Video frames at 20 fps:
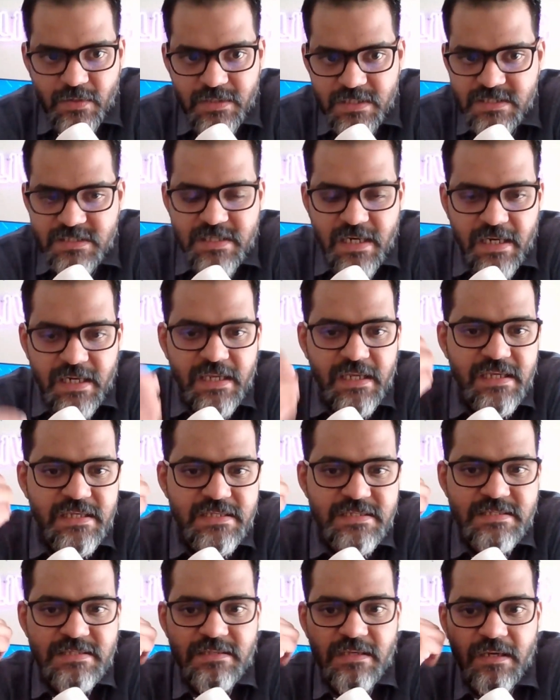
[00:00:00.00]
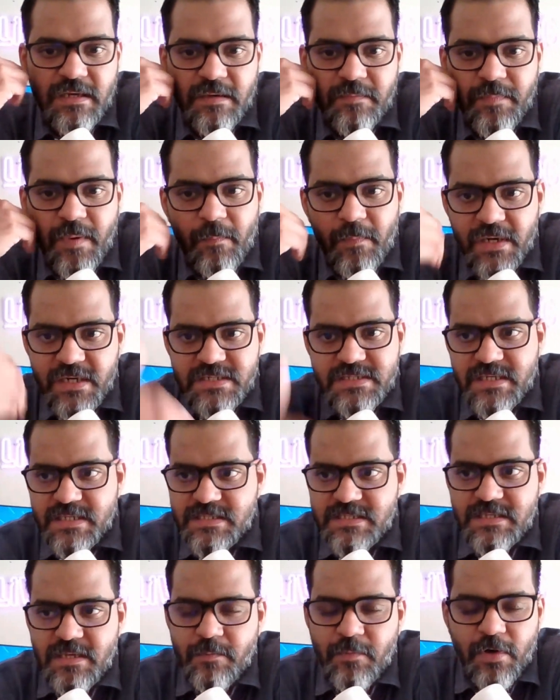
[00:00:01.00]
So this study is uh, published
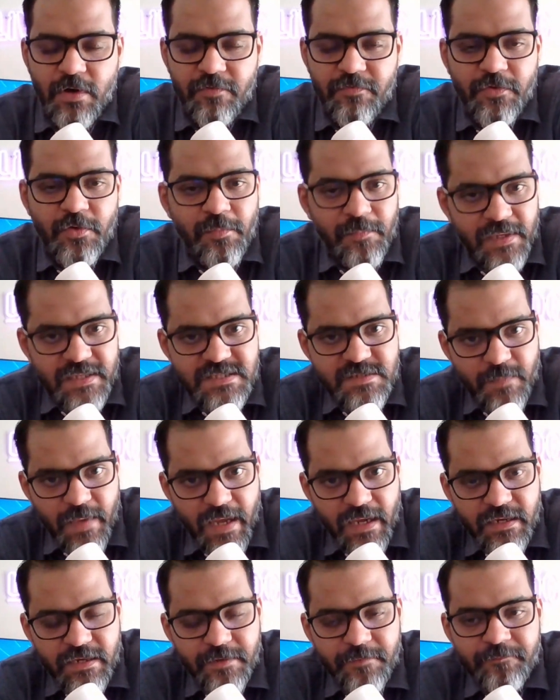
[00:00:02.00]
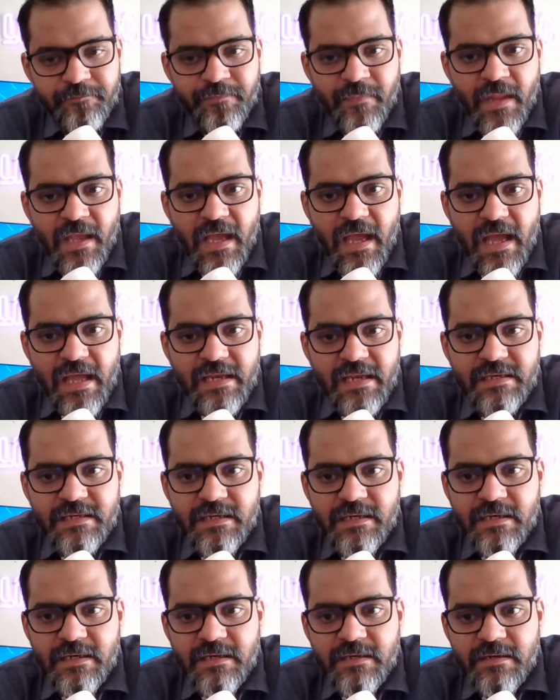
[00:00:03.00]
just about a few months back,
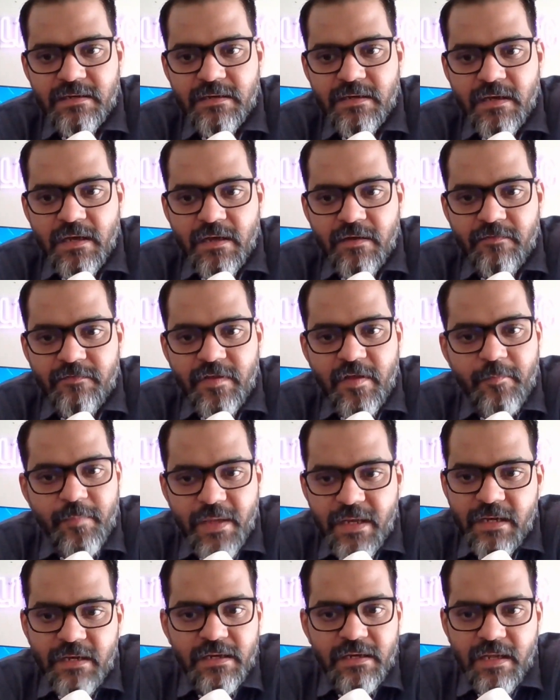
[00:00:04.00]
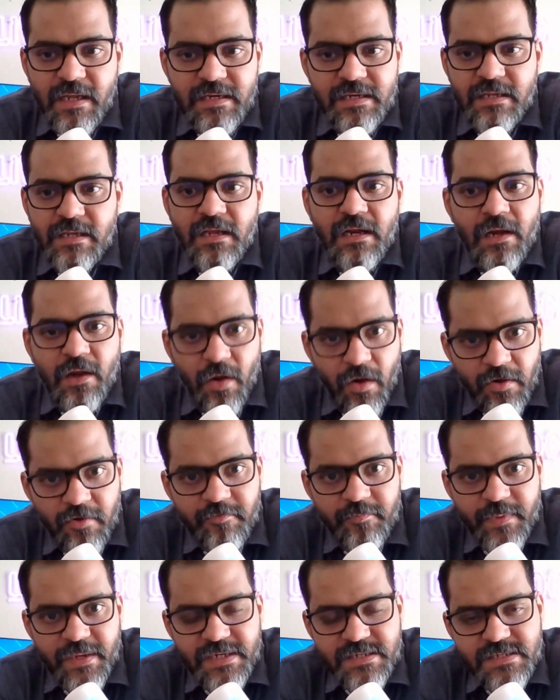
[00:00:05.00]
and uh, we have been getting a
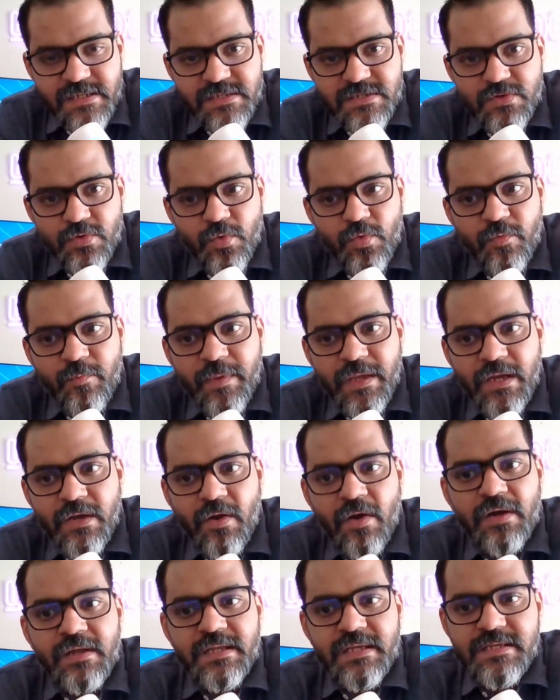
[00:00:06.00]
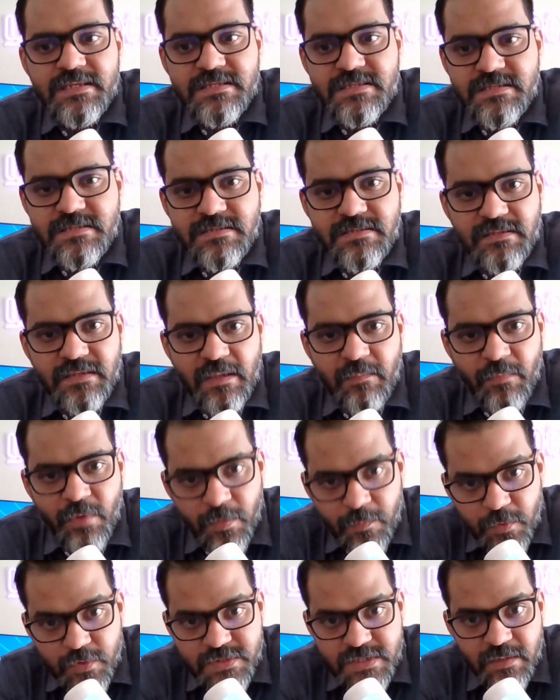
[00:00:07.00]
lot of patients who've been on these
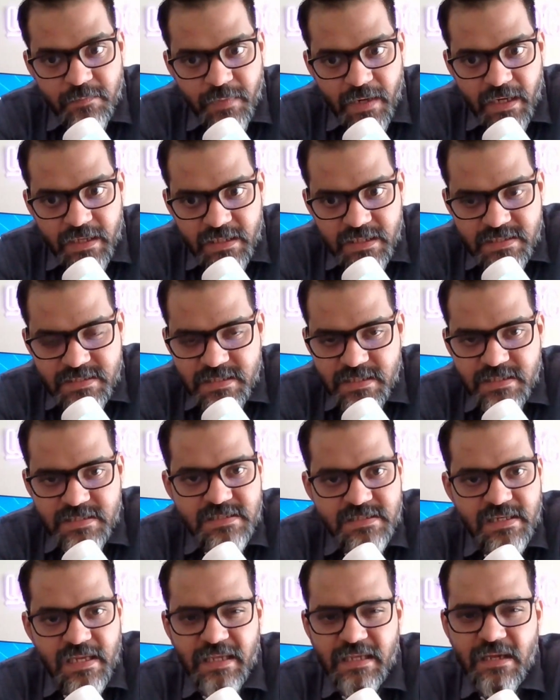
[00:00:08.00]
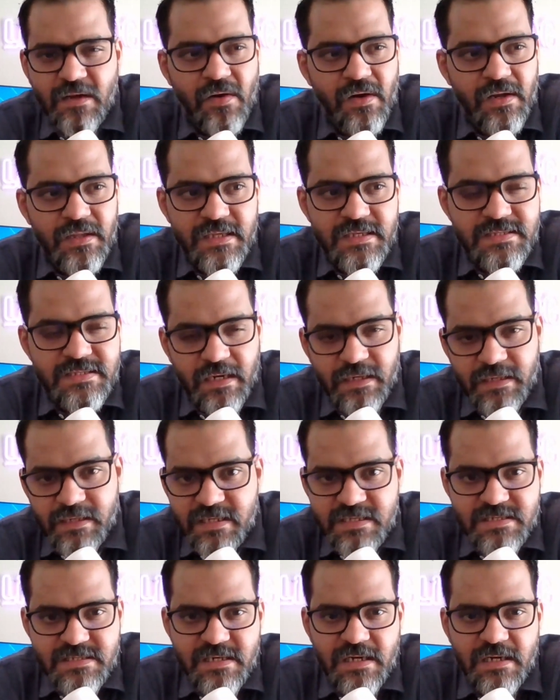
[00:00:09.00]
immune boosting practices, taking all these
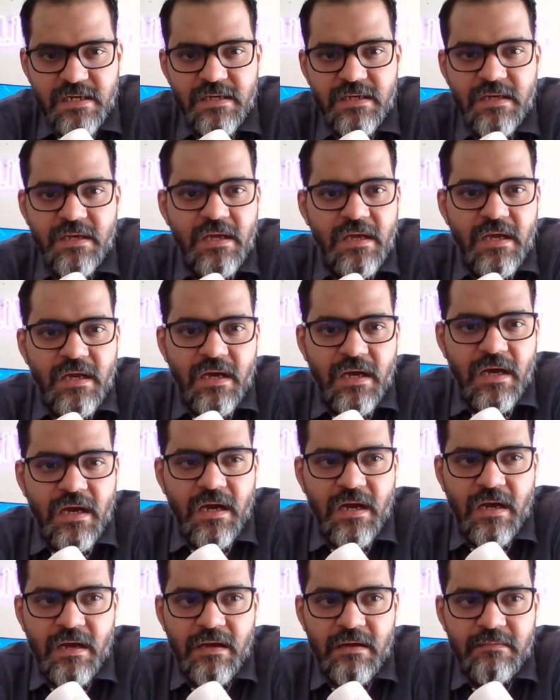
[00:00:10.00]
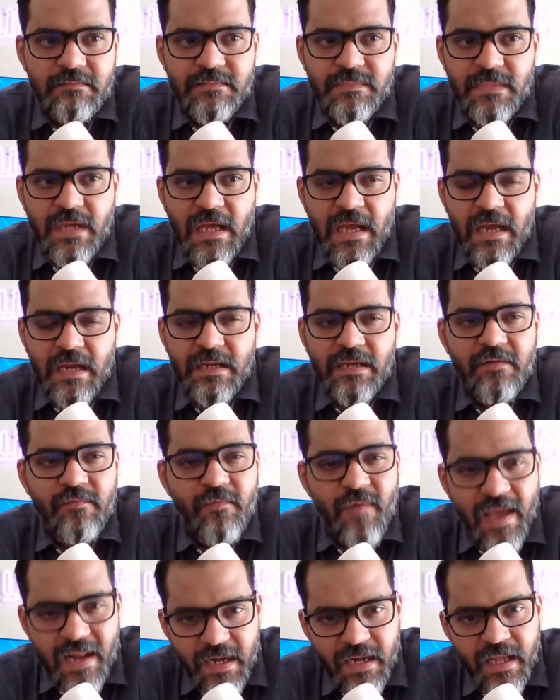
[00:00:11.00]
untested, um, uh,
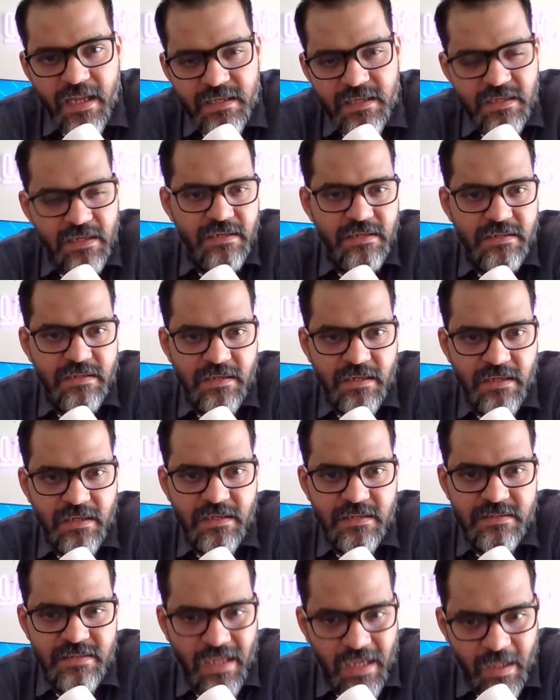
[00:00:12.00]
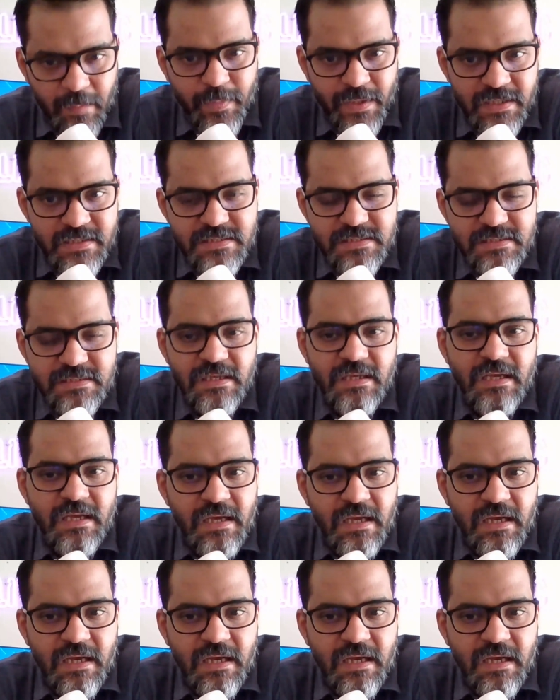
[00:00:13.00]
invalidated uh, therapies,